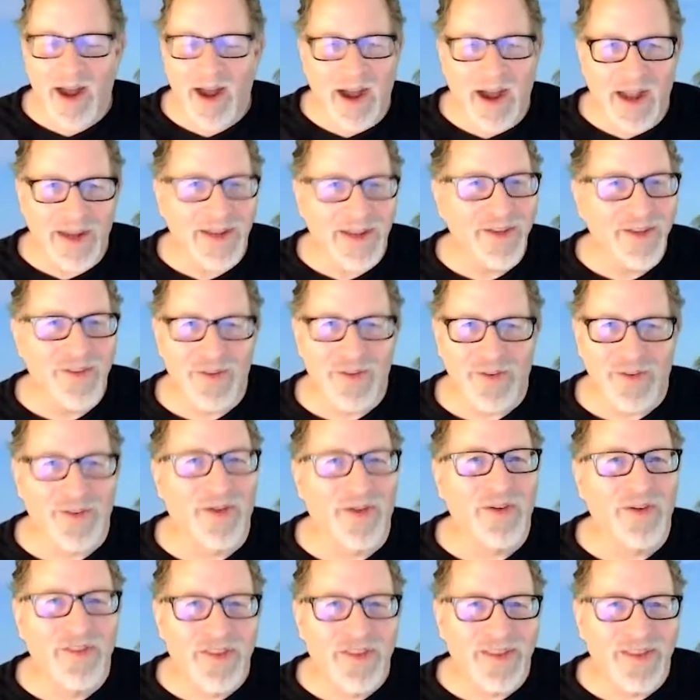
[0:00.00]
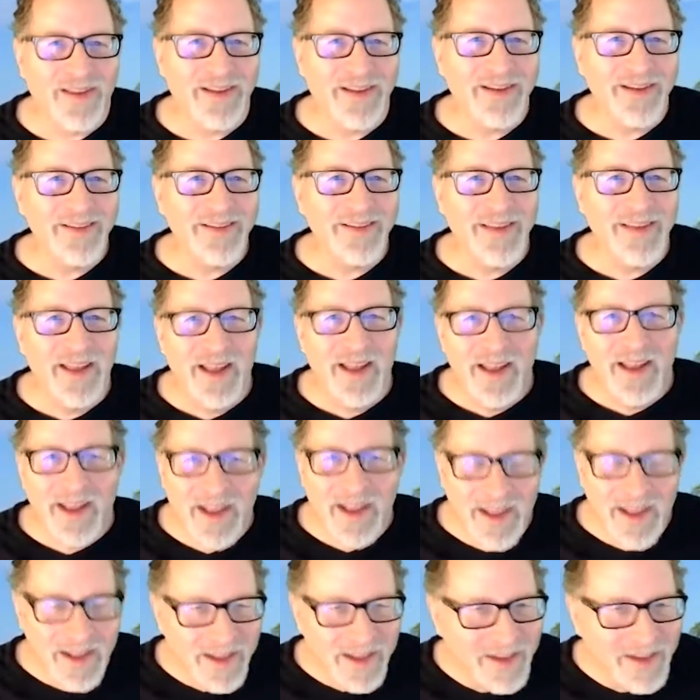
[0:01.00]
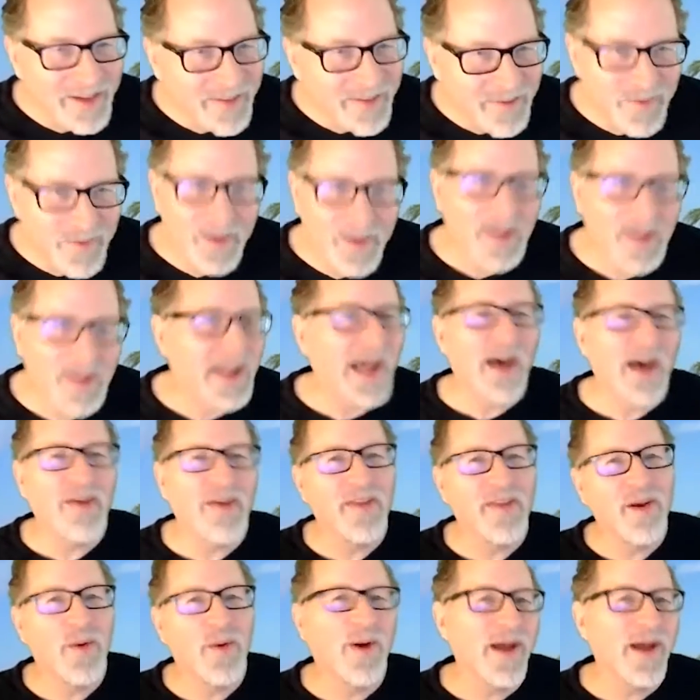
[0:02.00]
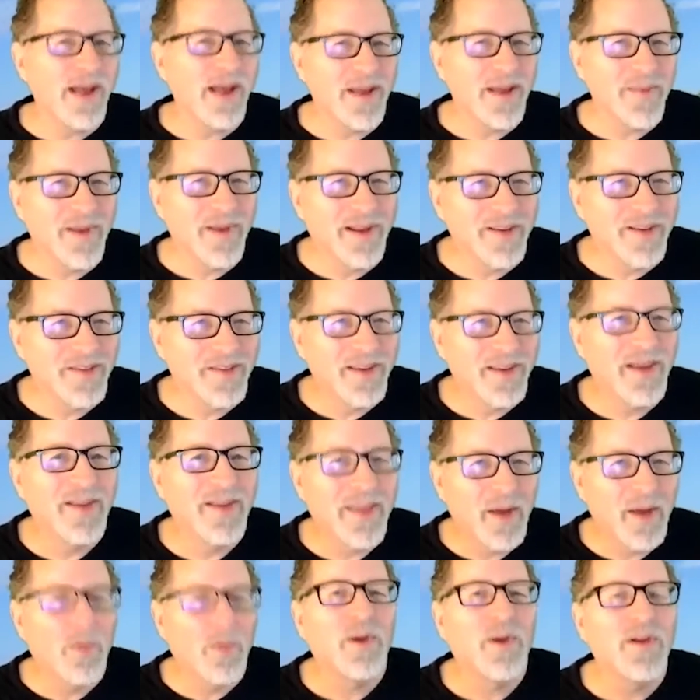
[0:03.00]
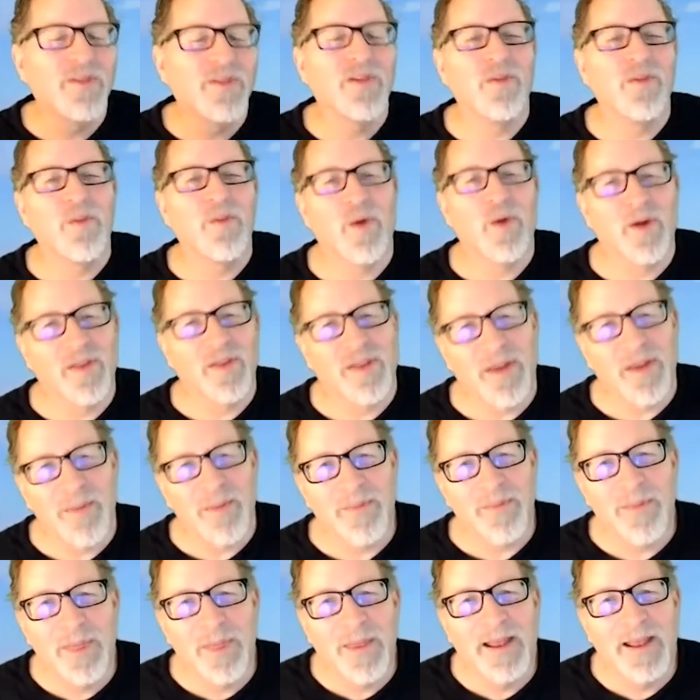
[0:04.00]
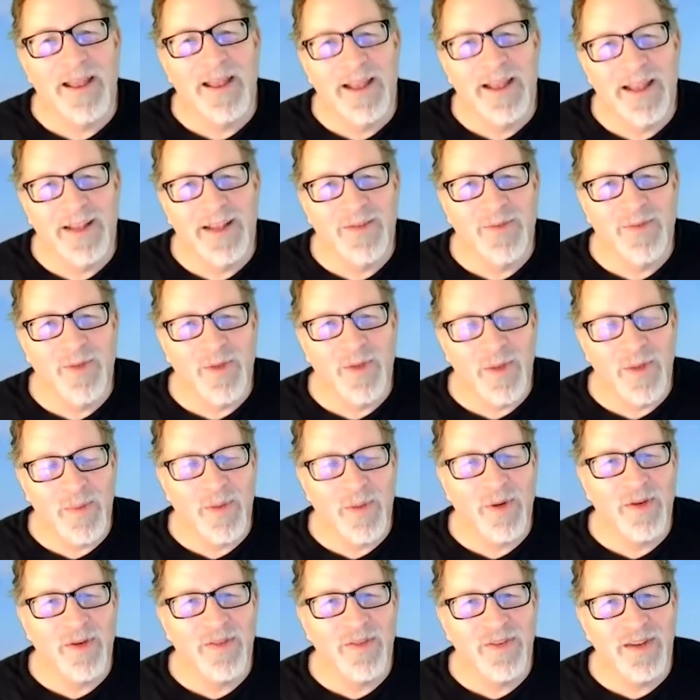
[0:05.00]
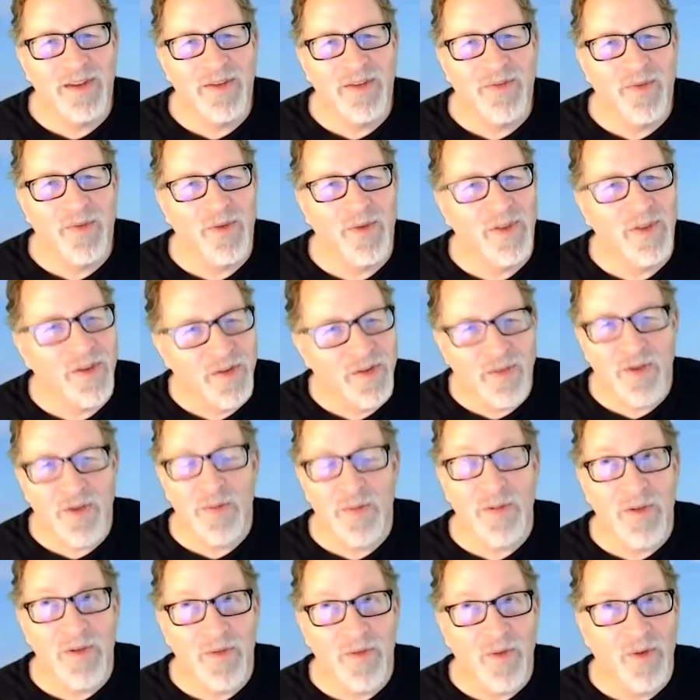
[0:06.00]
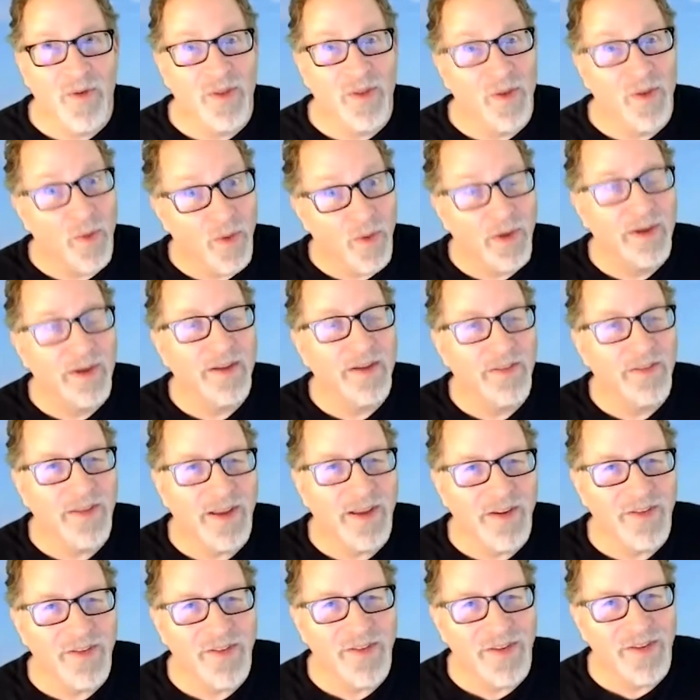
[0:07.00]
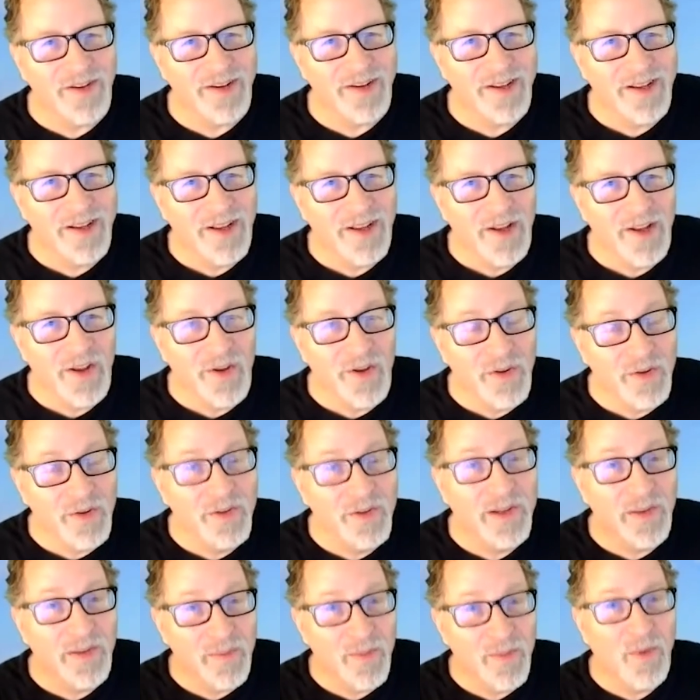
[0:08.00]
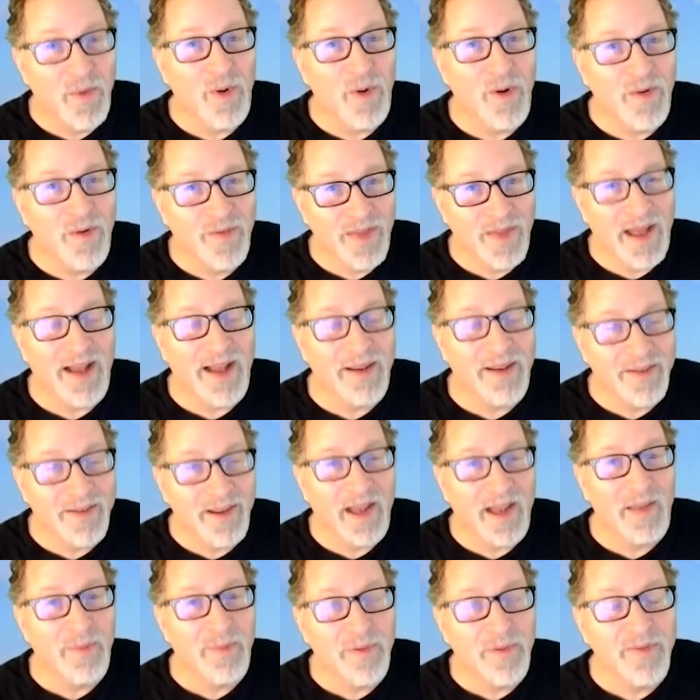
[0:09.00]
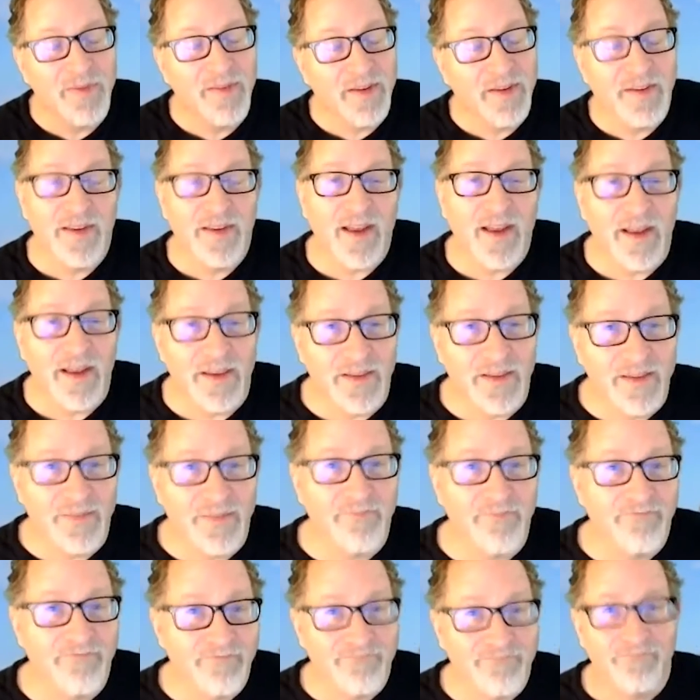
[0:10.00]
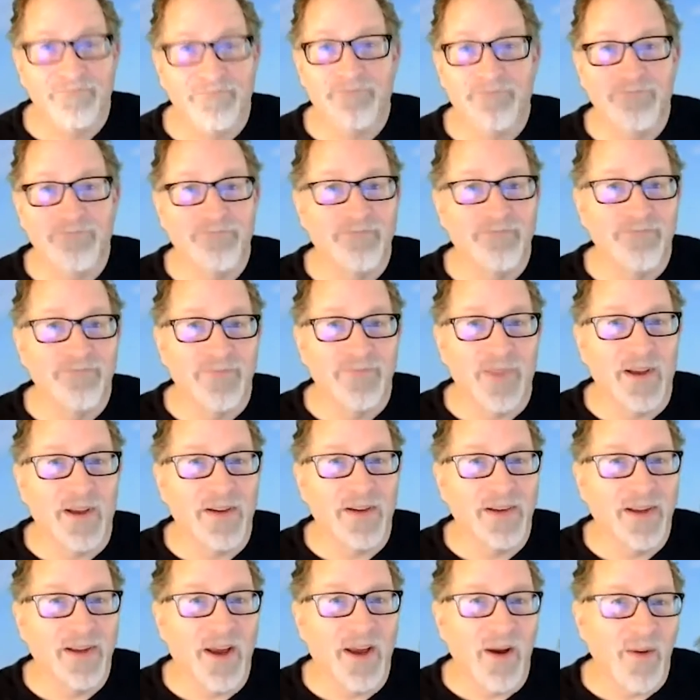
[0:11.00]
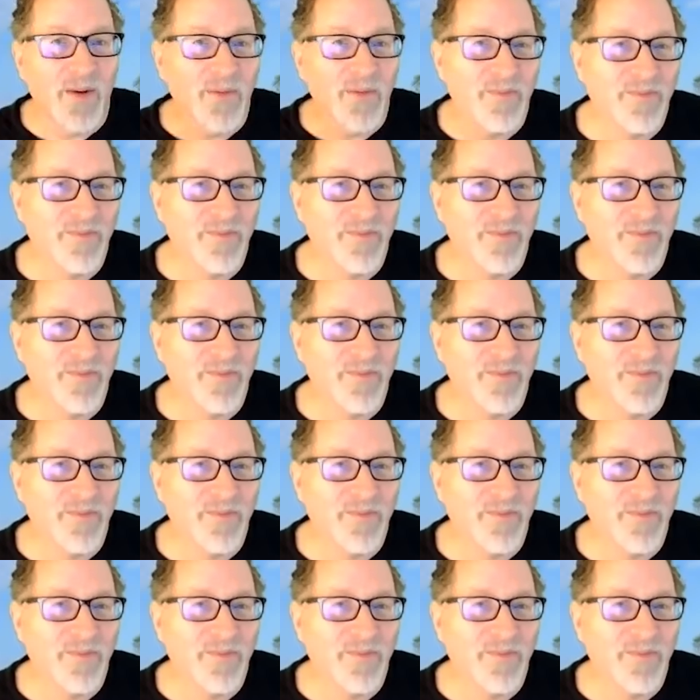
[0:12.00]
I can do those things, and get out of their way, because they, they will do more of them. And for the person, and for the group, and for the organization, you'll get more of that type of success. There you go.